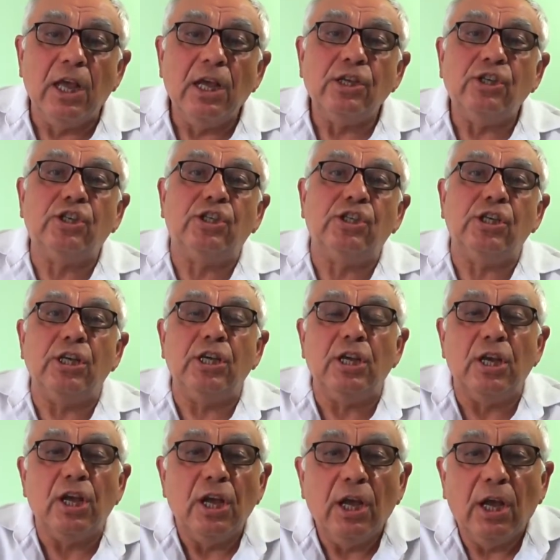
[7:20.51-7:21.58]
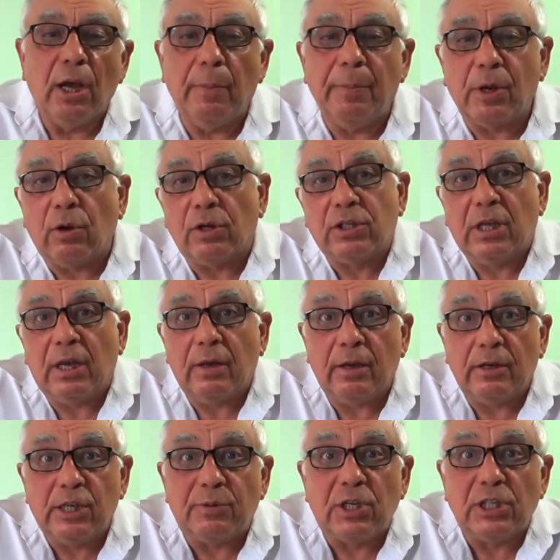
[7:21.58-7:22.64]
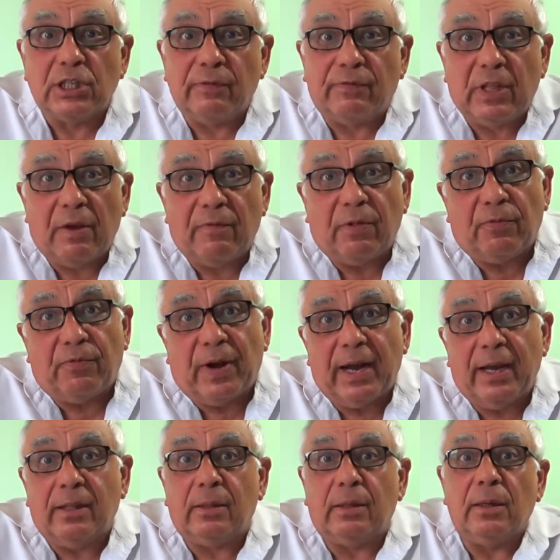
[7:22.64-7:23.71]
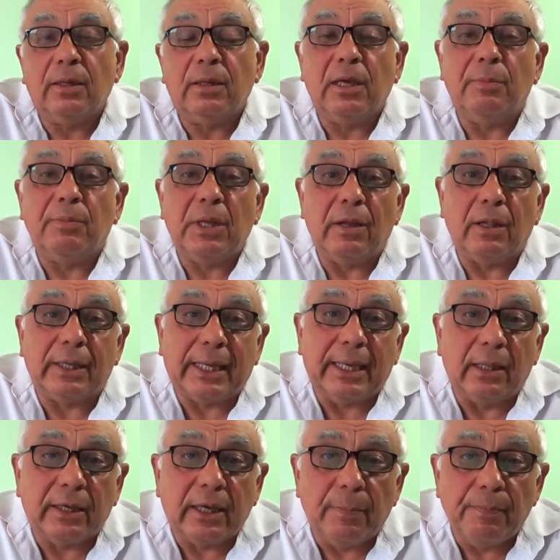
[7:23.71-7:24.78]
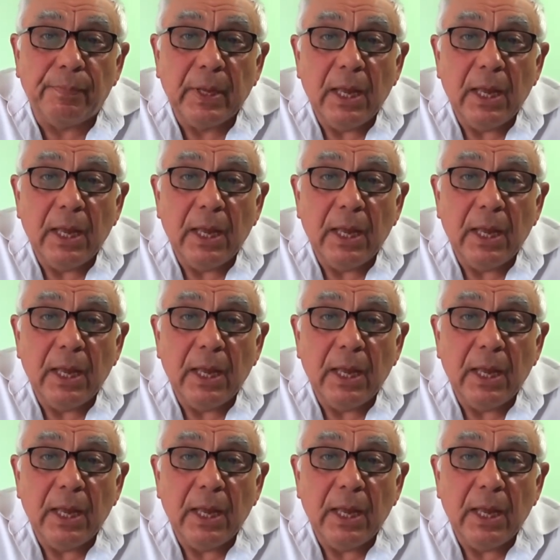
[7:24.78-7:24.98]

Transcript: she because the Egyptians, if they will find him, they'll kill him.